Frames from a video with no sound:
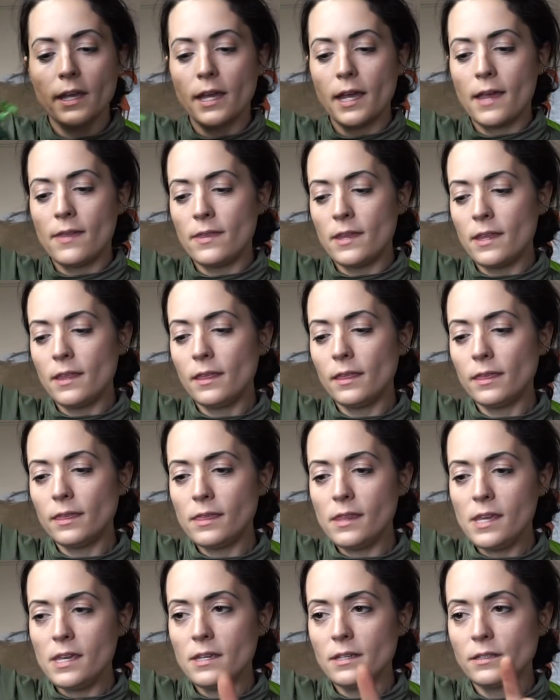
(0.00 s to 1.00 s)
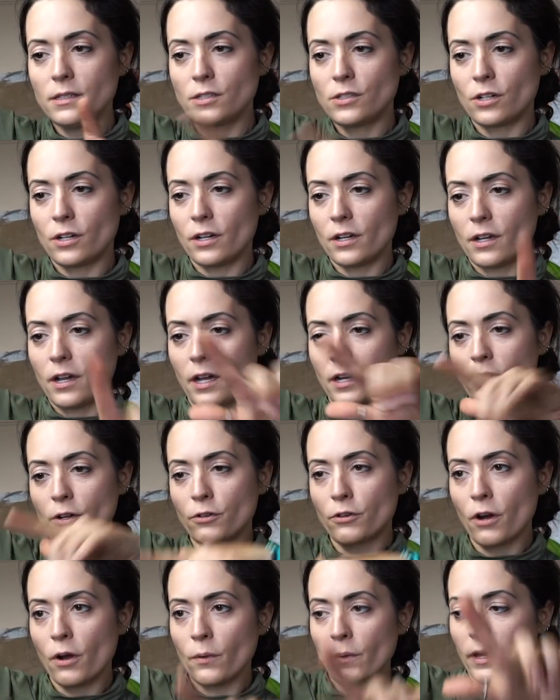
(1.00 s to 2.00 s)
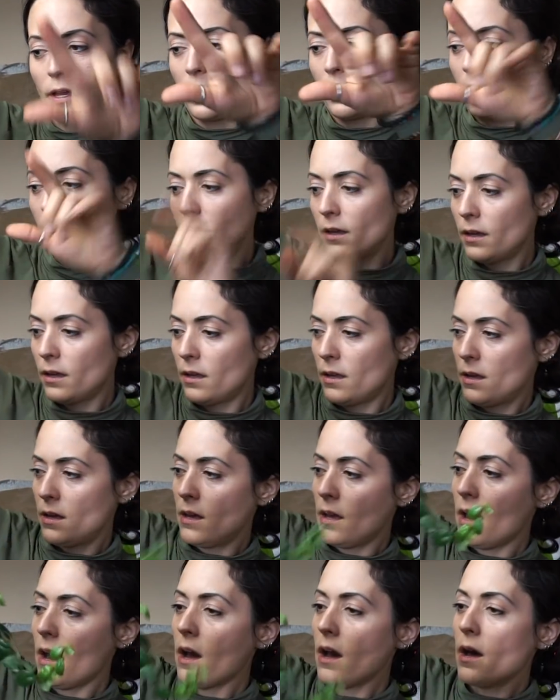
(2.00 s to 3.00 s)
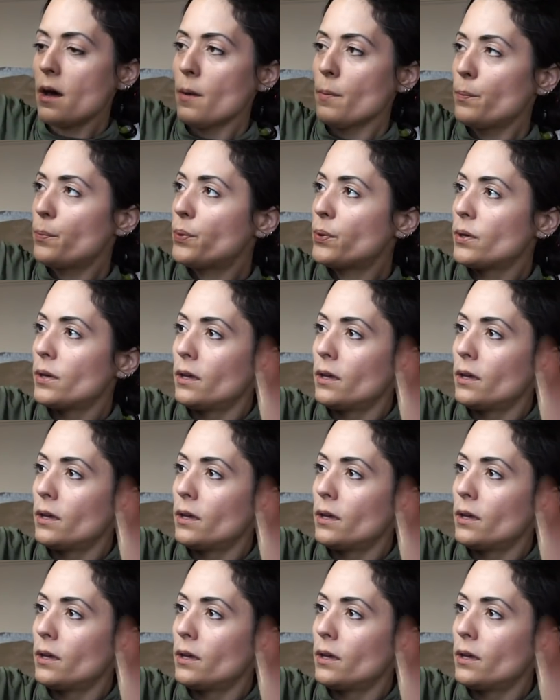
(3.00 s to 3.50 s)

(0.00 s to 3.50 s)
and then these started kind of growing up.